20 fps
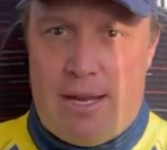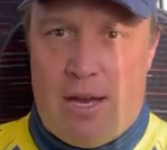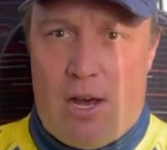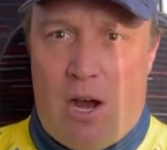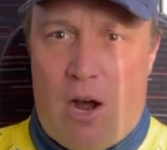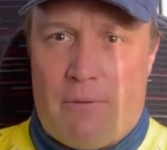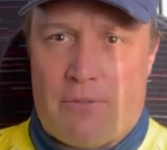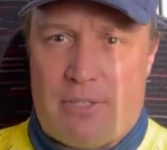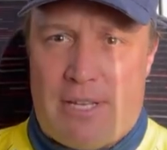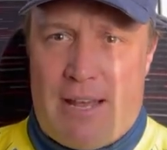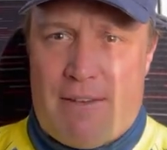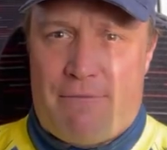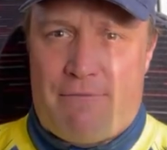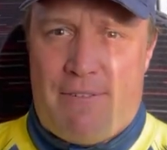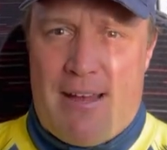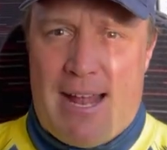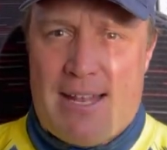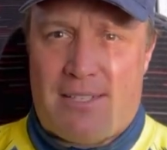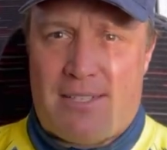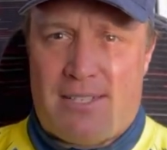after that
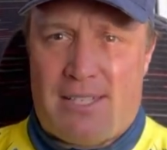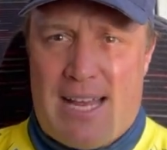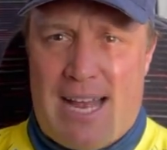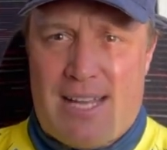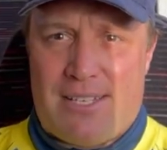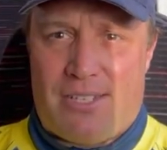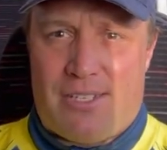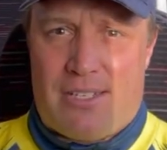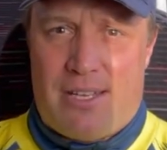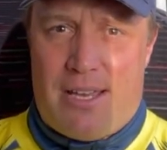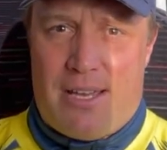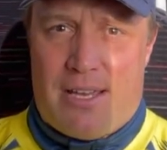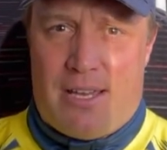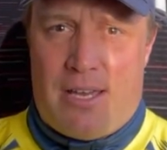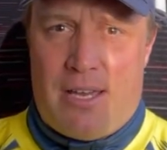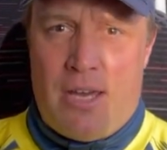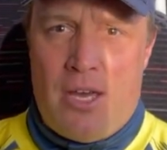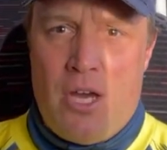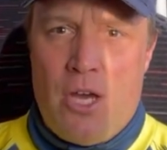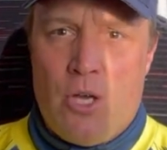fantastic
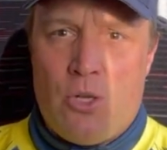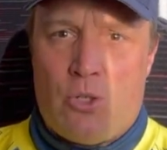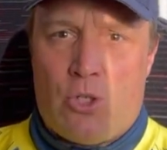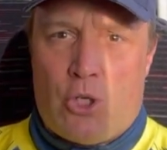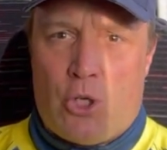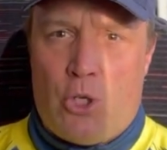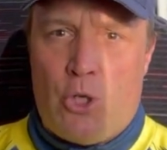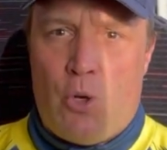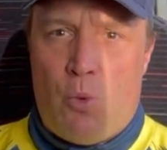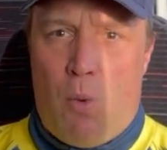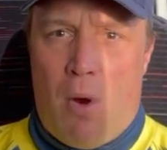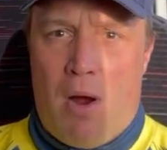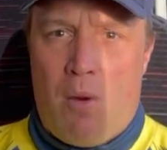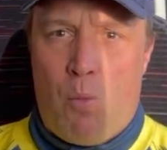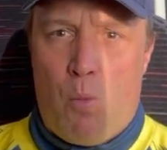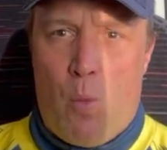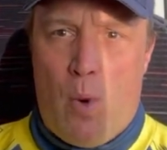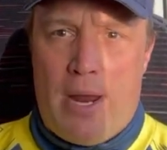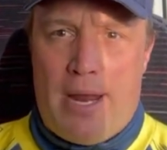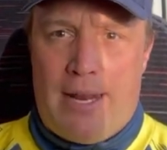
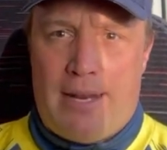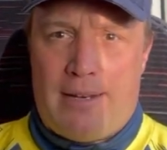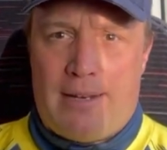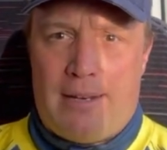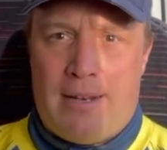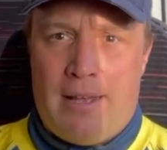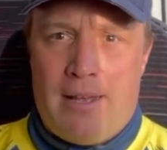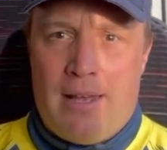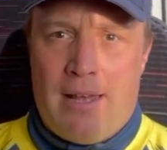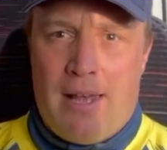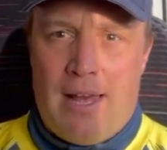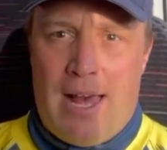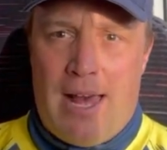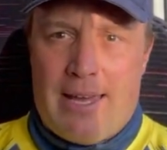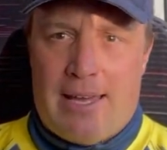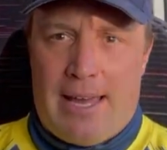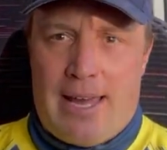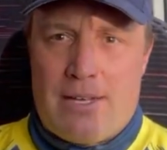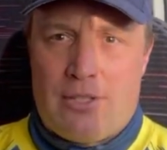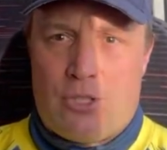2-1 win
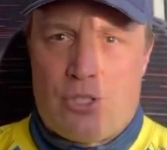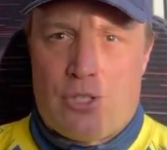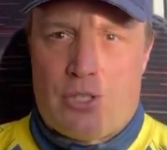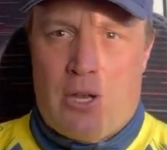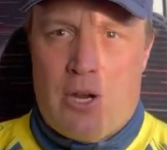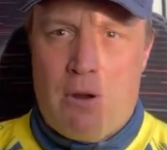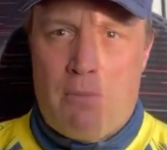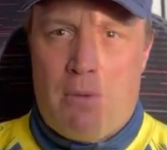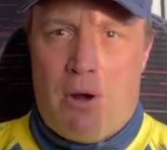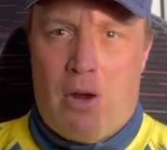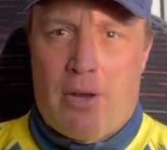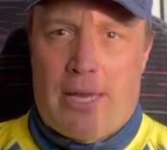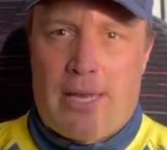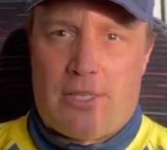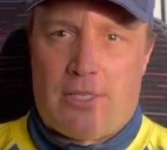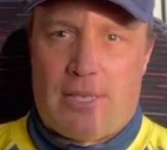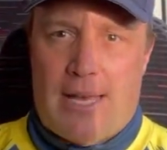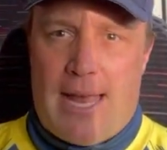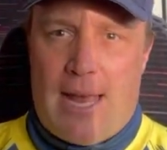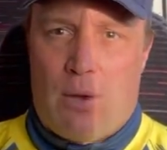against
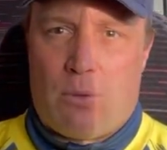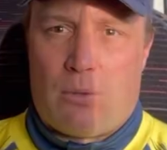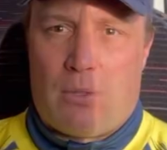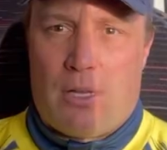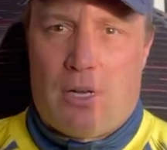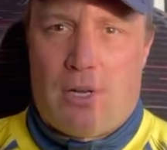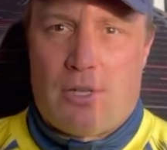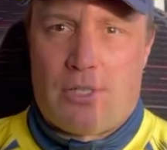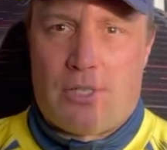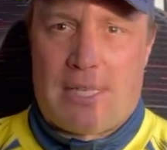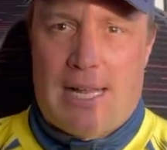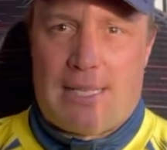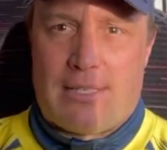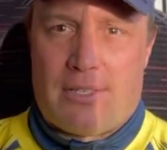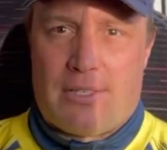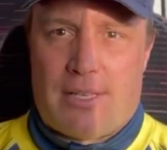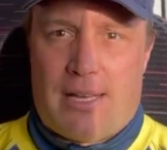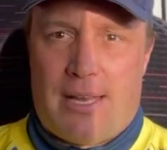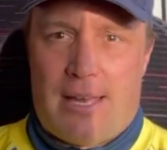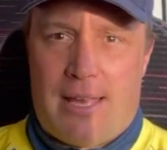Stonemarket Town last
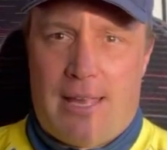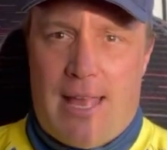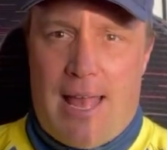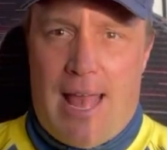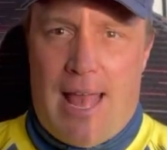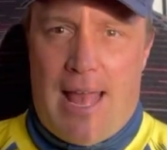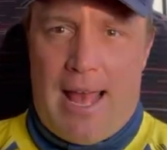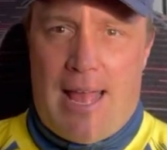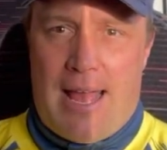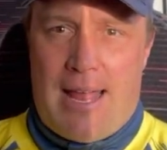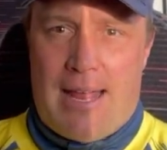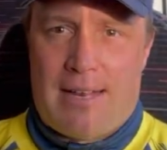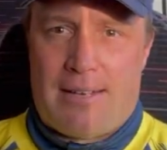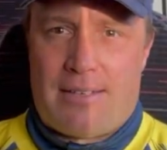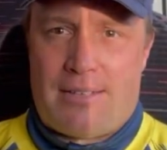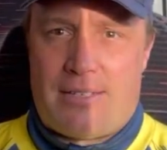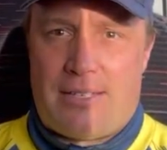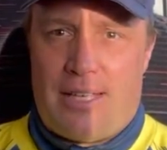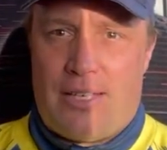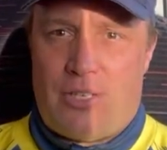Saturday,
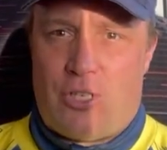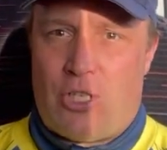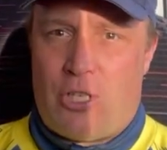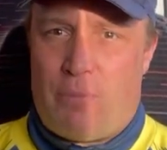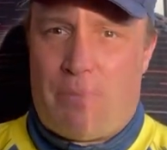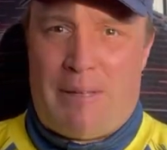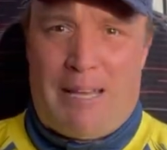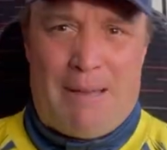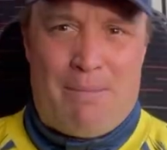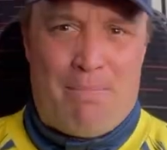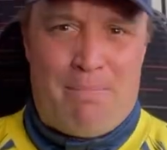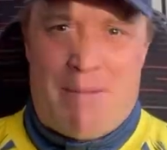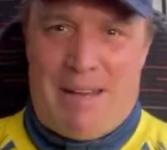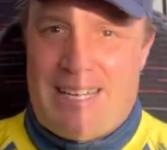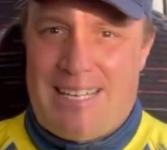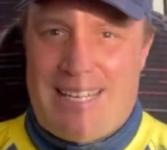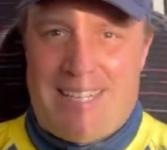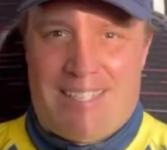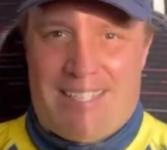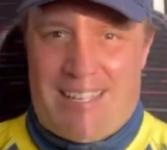and it should be
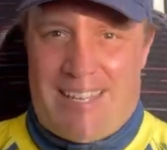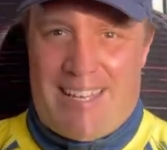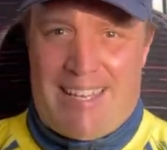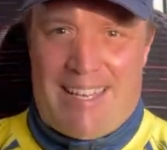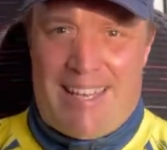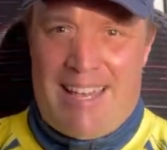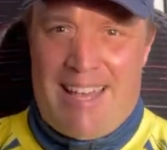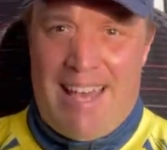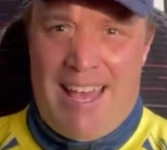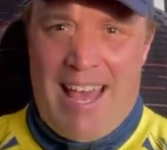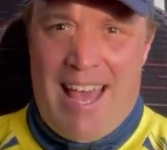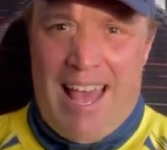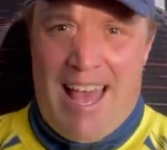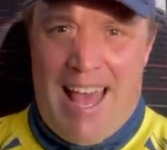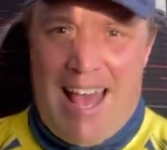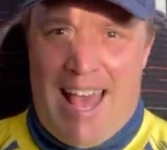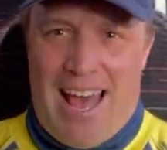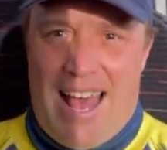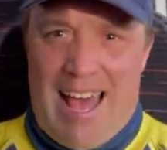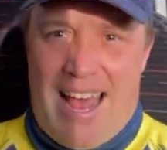amazing,
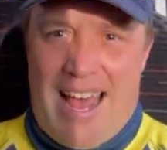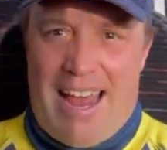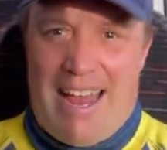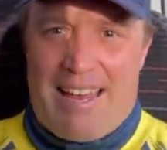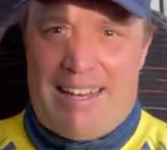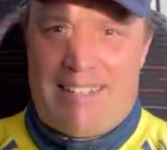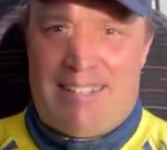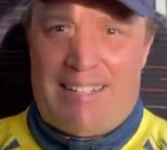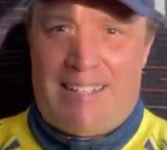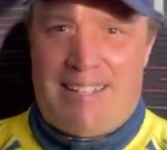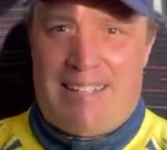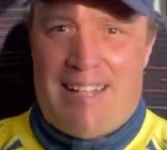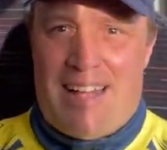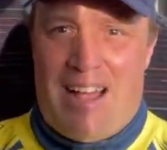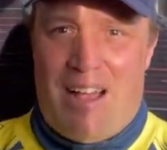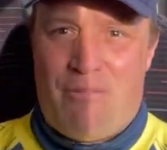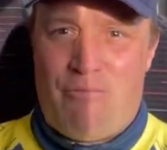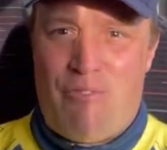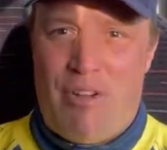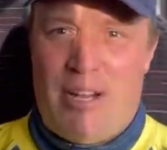
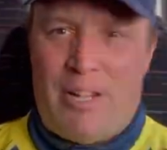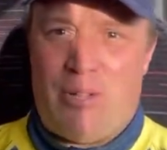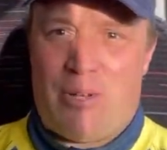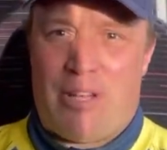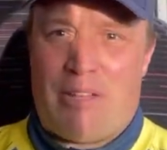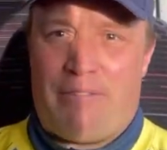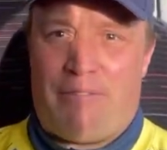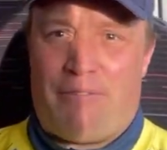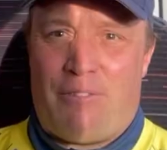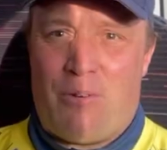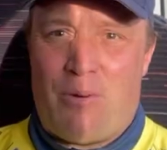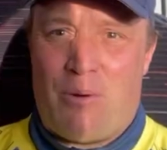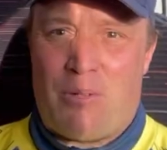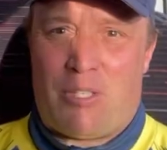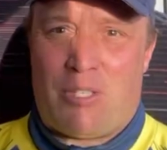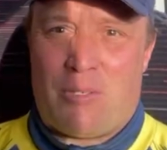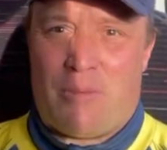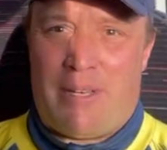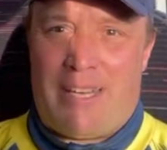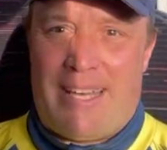and I'm really looking forward
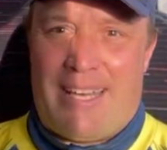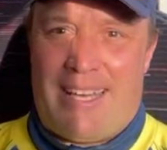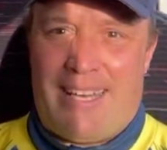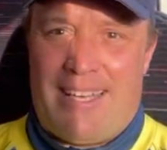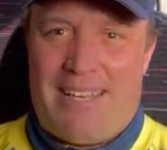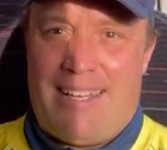to it.